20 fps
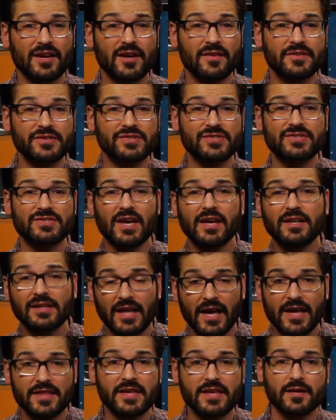of the
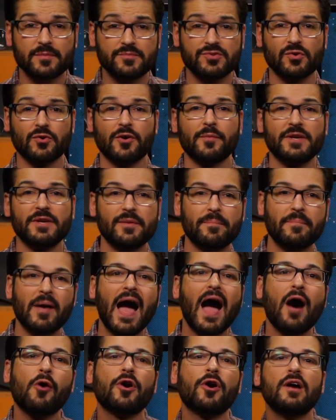sunlight they absorb into
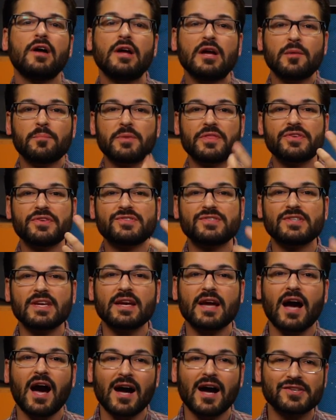power, but the
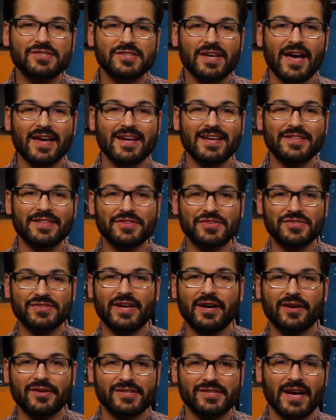zinc oxide in the
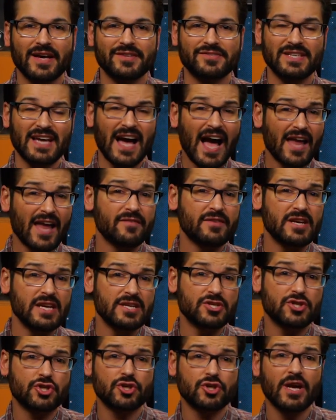cells has kind of a
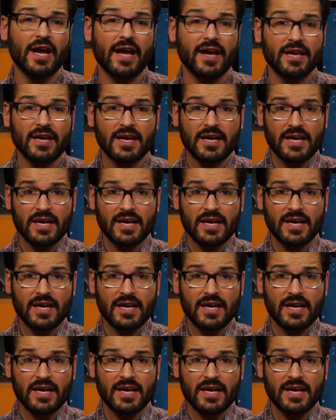neat trick.